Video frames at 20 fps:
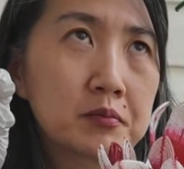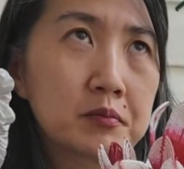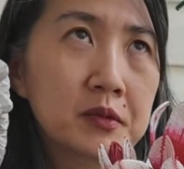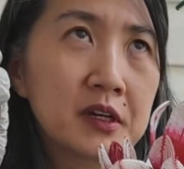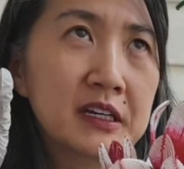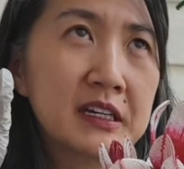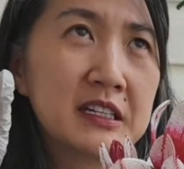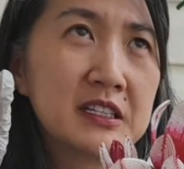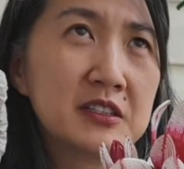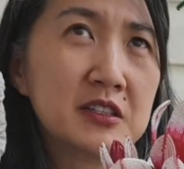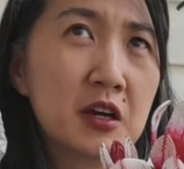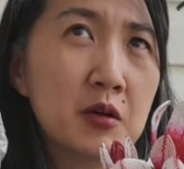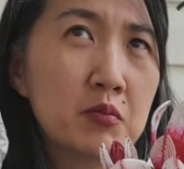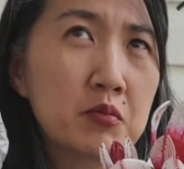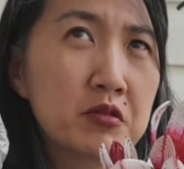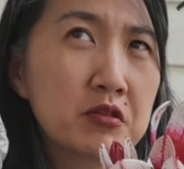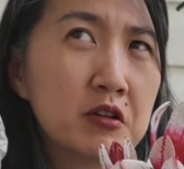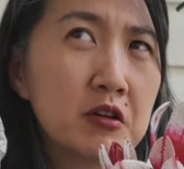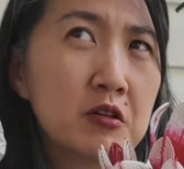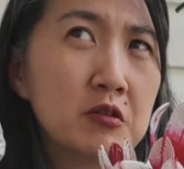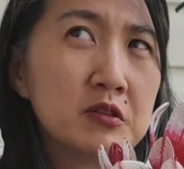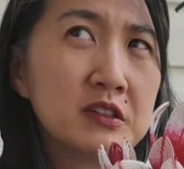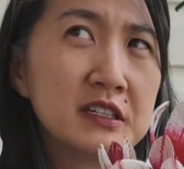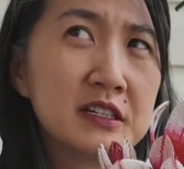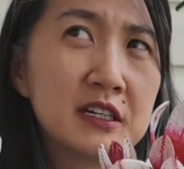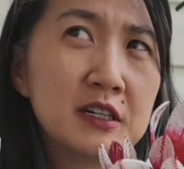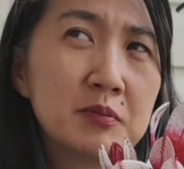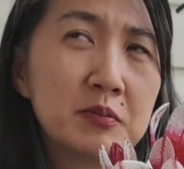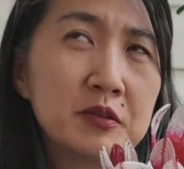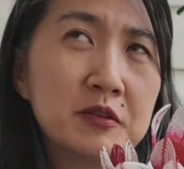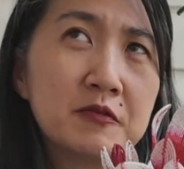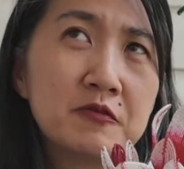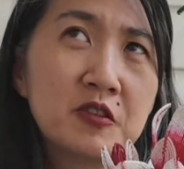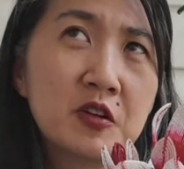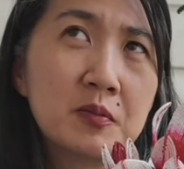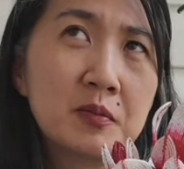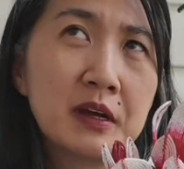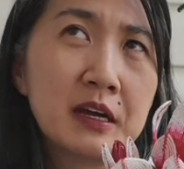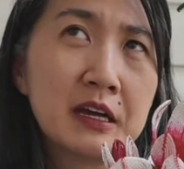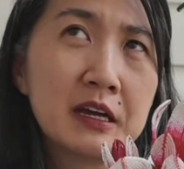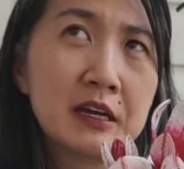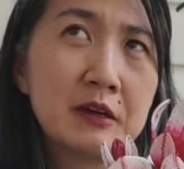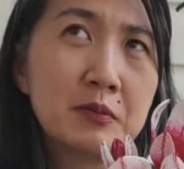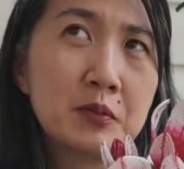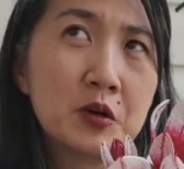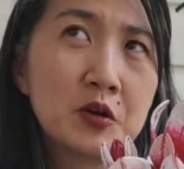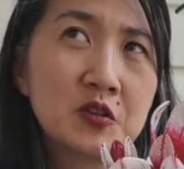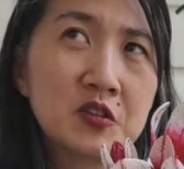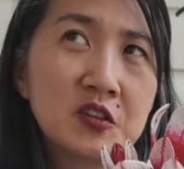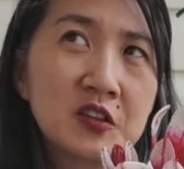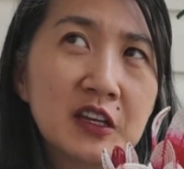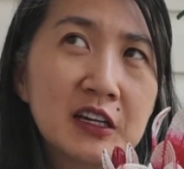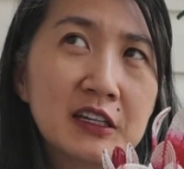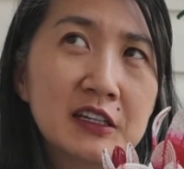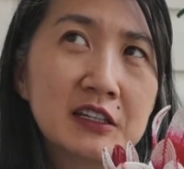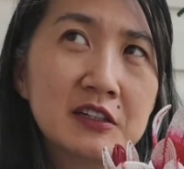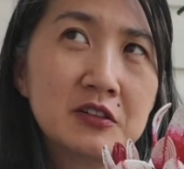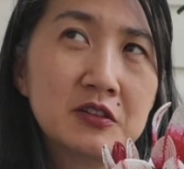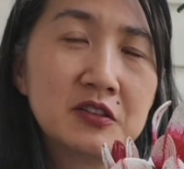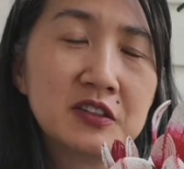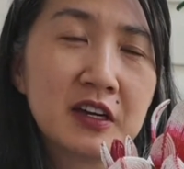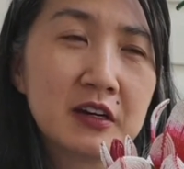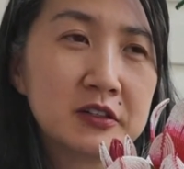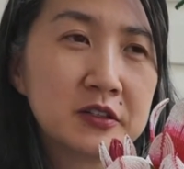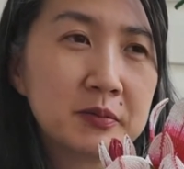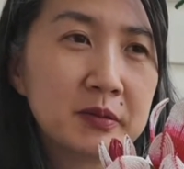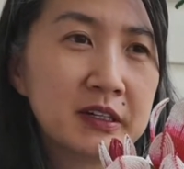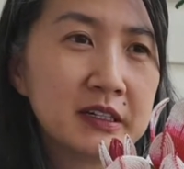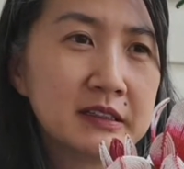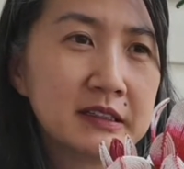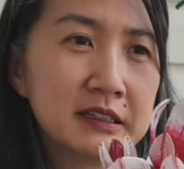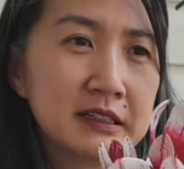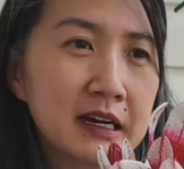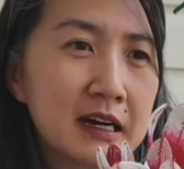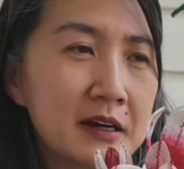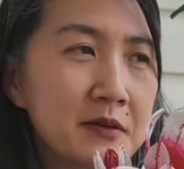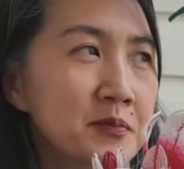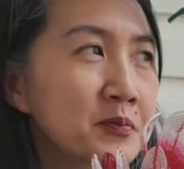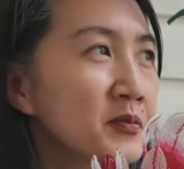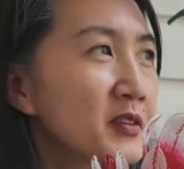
I guess pro tip from a person that kills houseplants a lot.